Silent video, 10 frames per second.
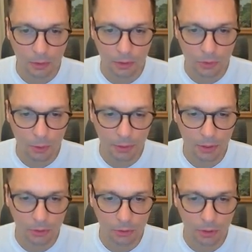Let's go up
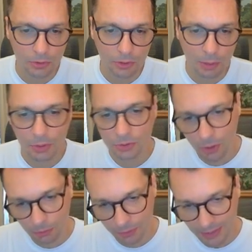here, and I want to
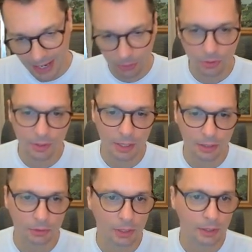solve down to the
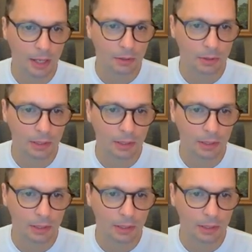end like that.